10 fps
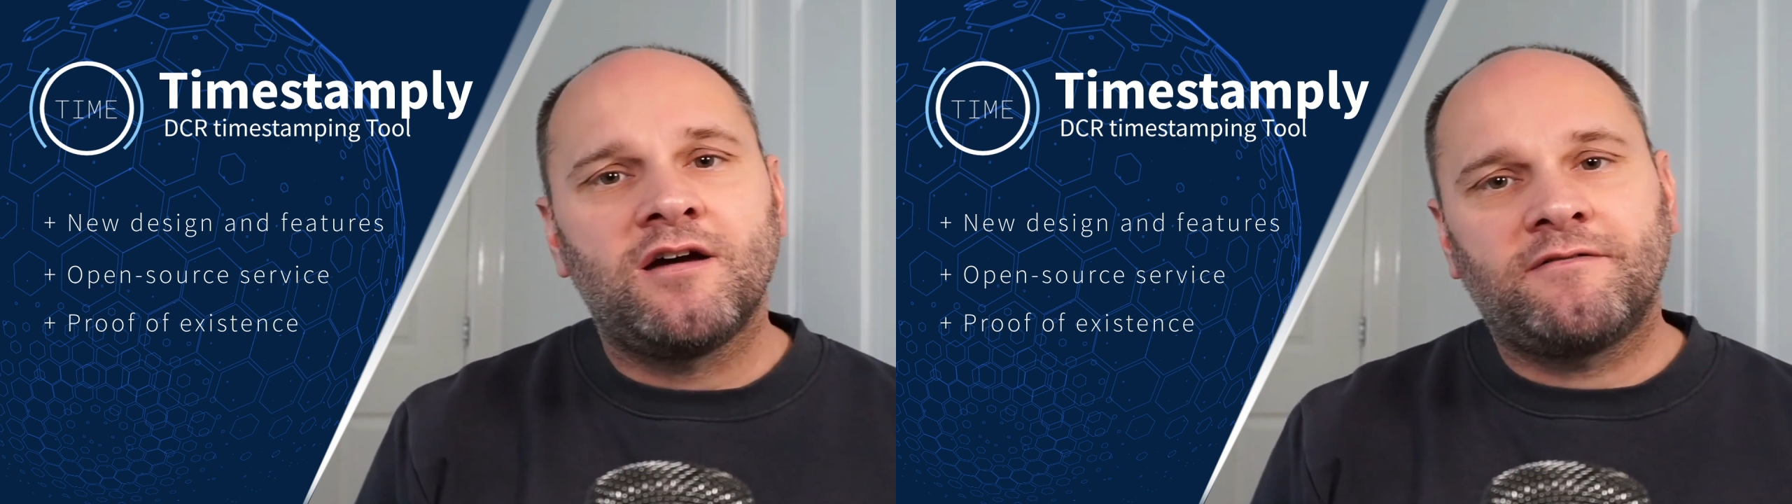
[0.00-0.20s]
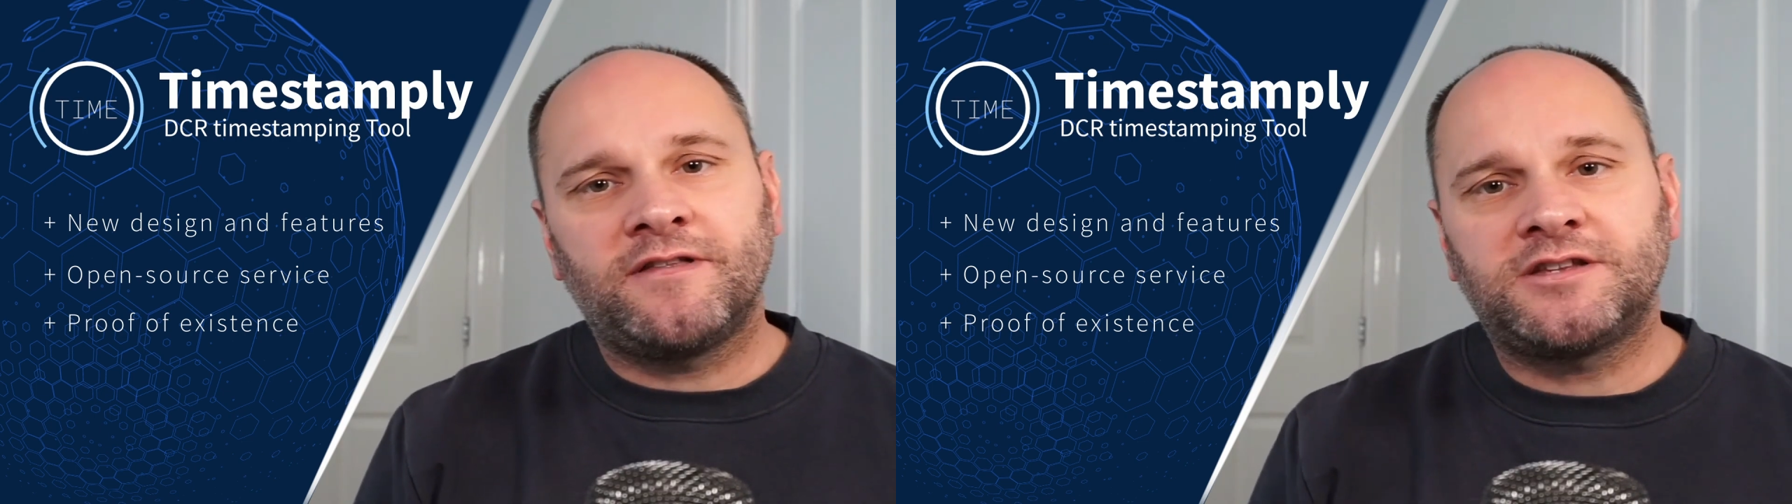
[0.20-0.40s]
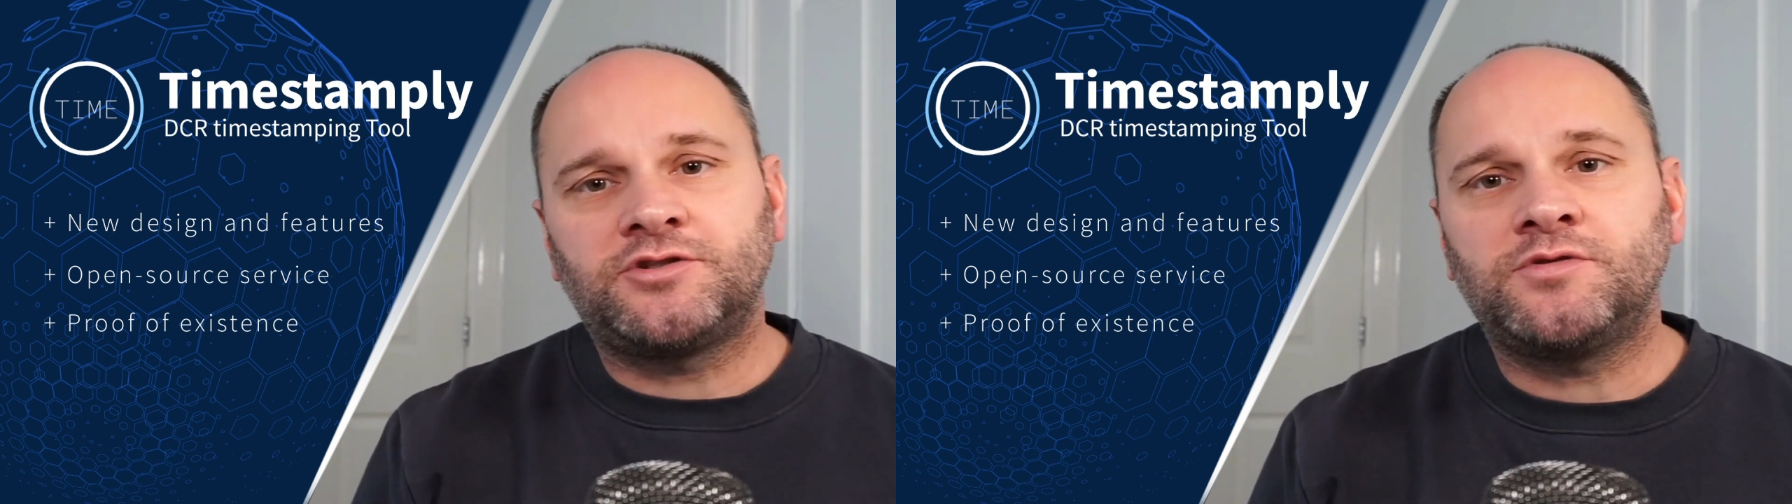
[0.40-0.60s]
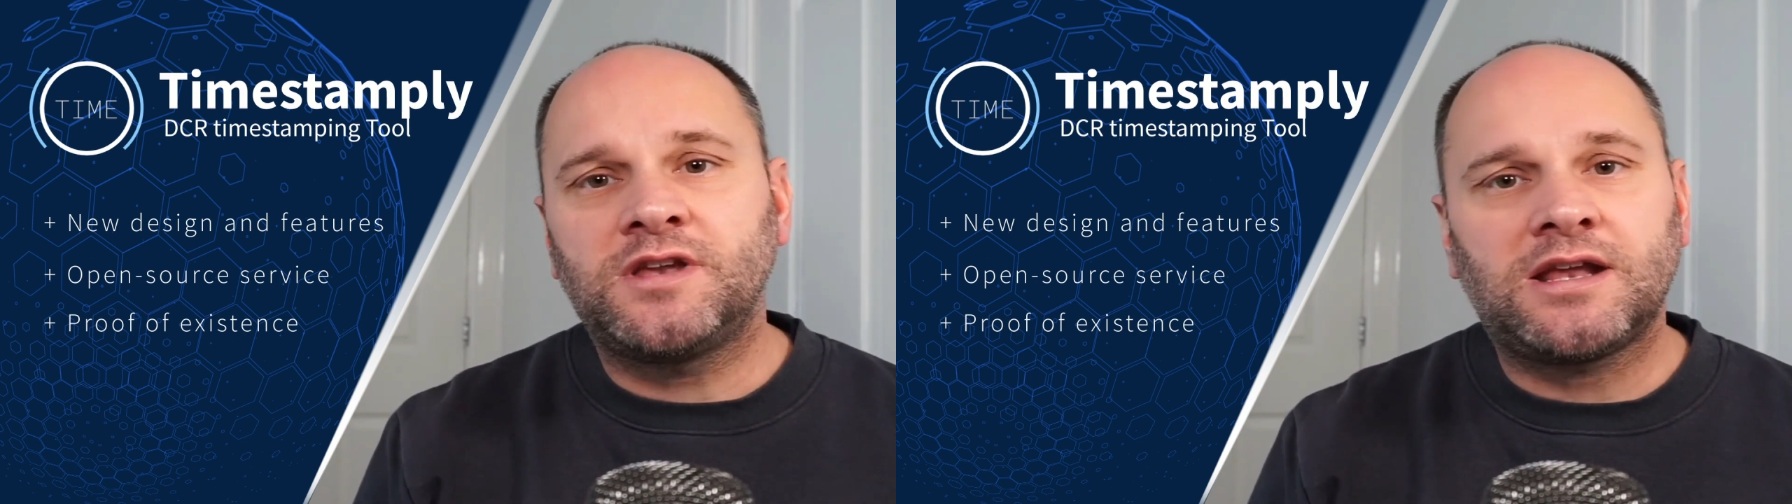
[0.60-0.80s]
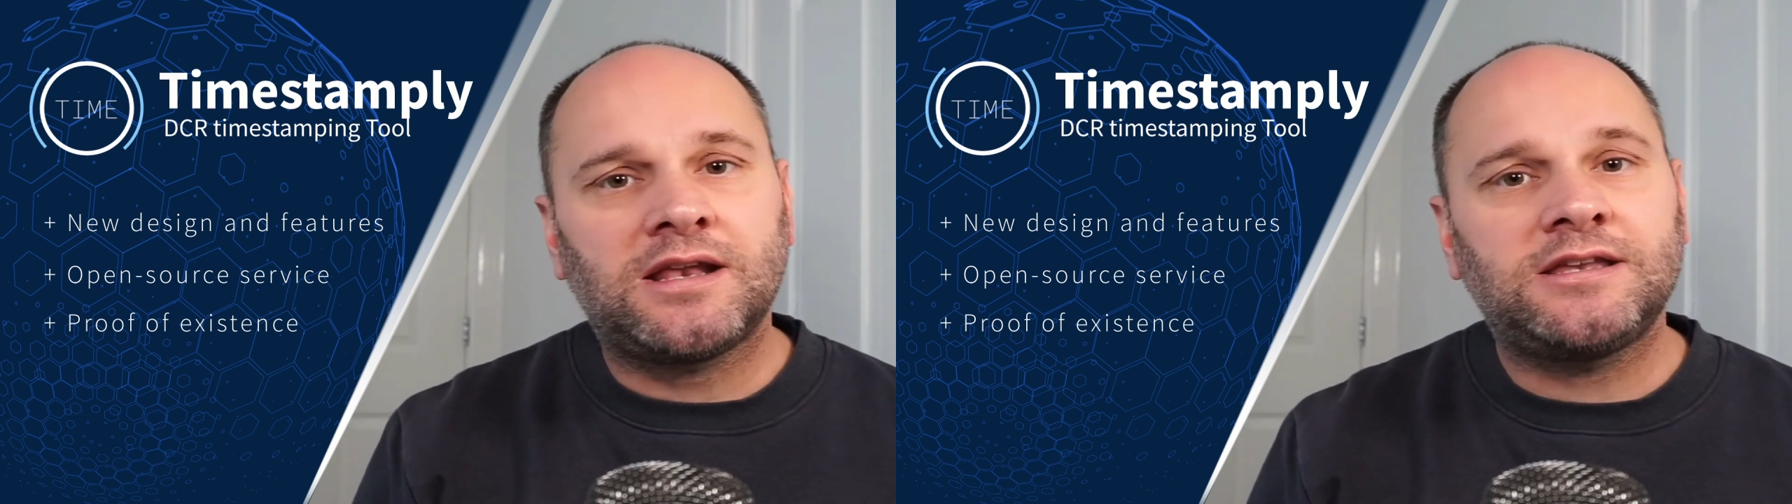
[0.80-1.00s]
for this
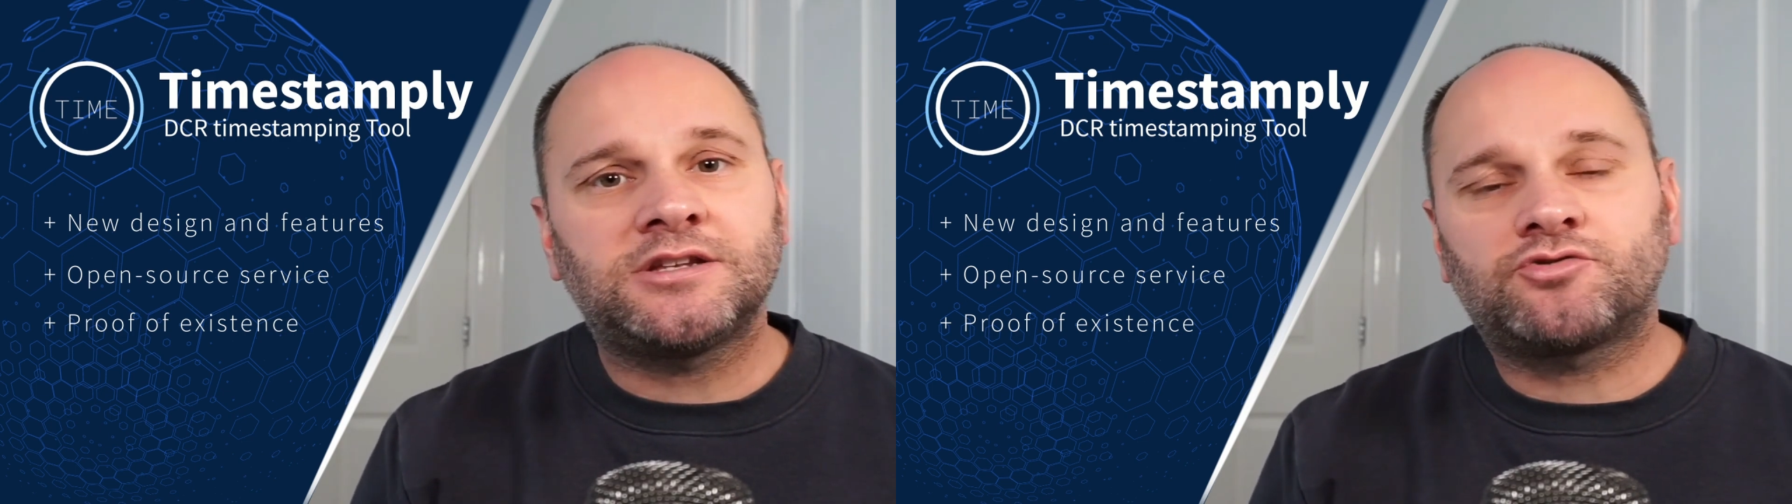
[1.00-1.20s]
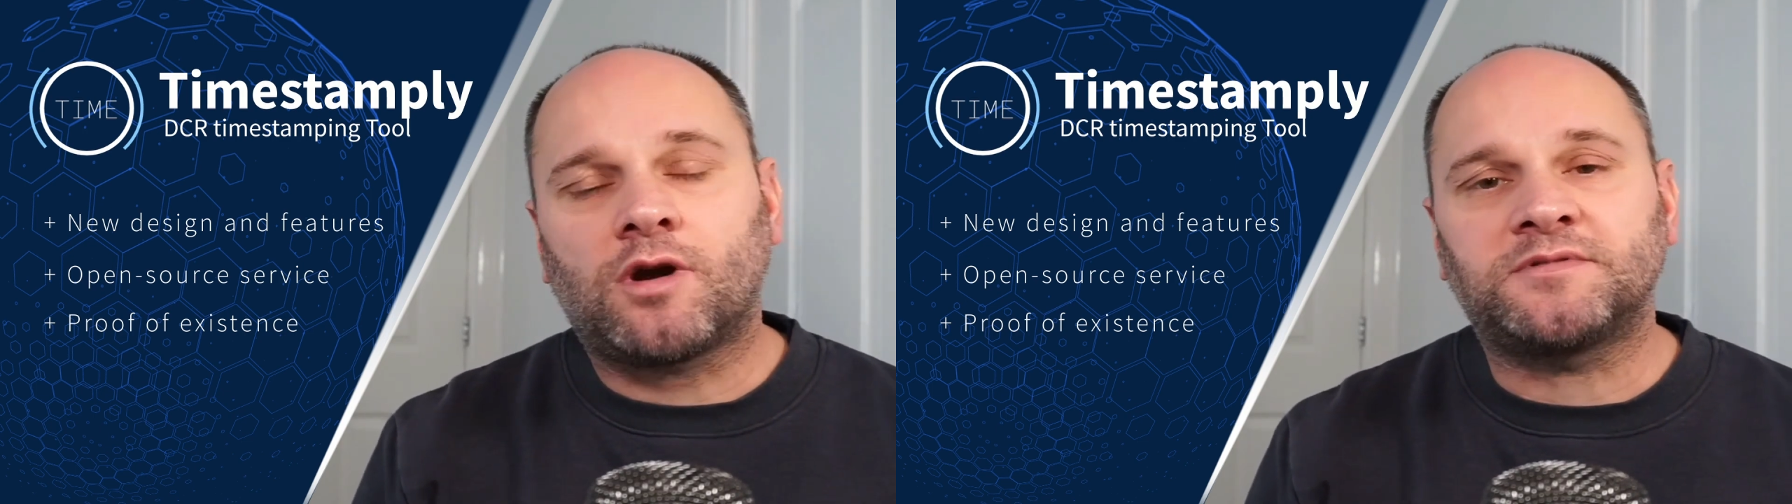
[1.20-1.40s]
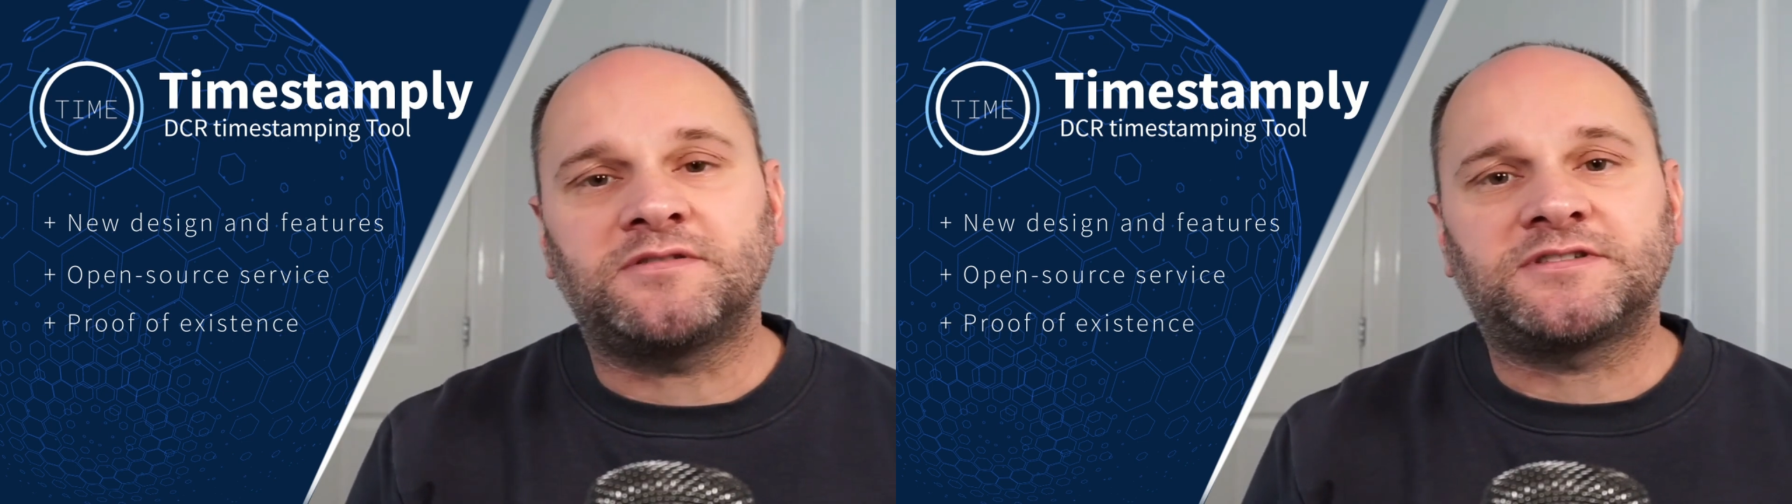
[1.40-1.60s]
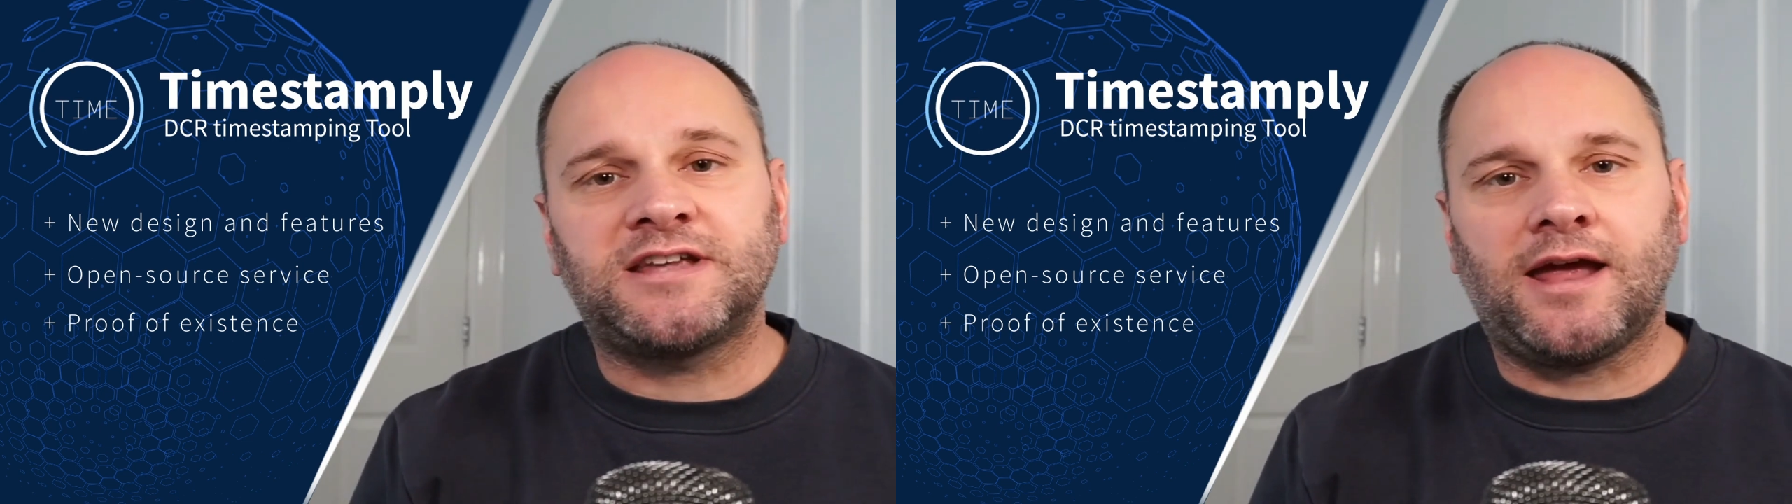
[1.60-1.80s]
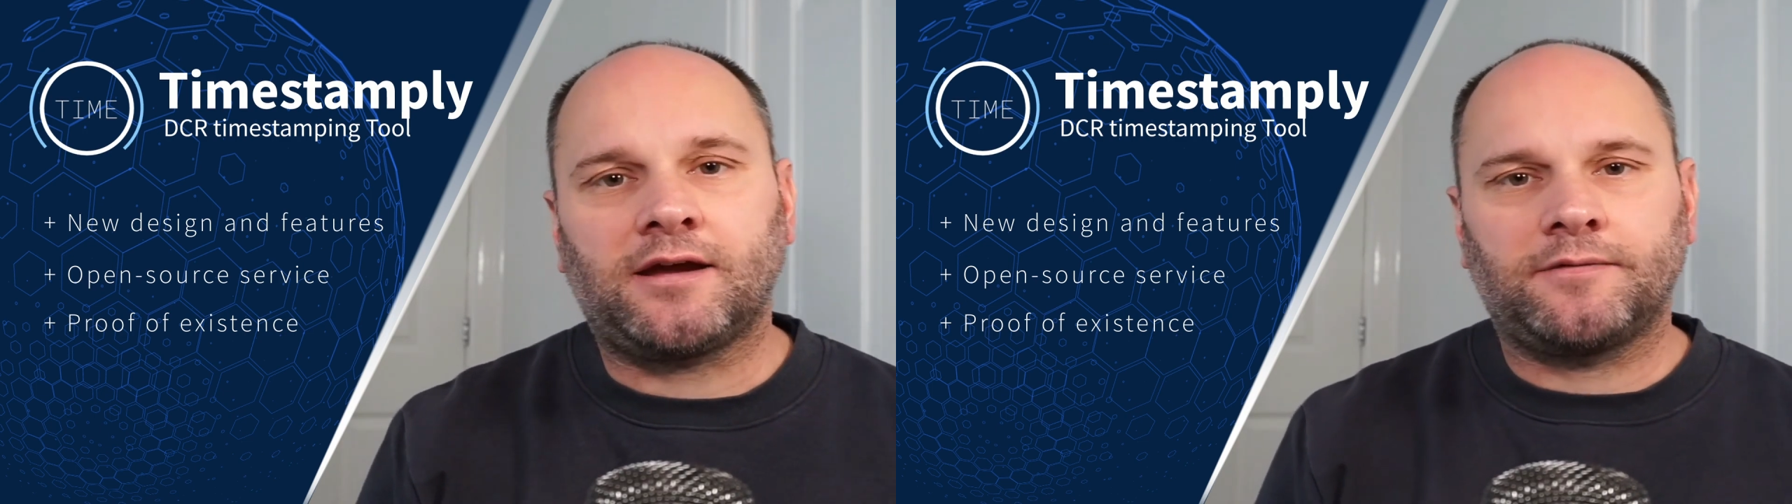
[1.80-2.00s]
uniquely disruptive
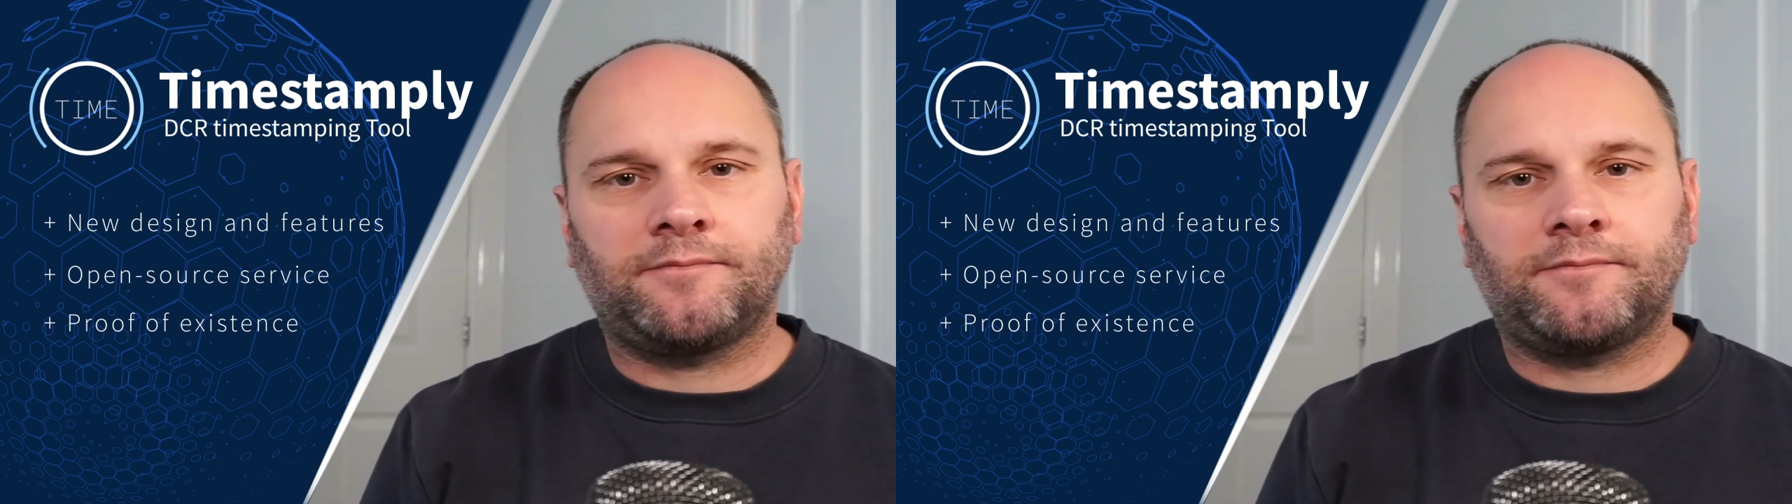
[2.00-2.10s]
tech.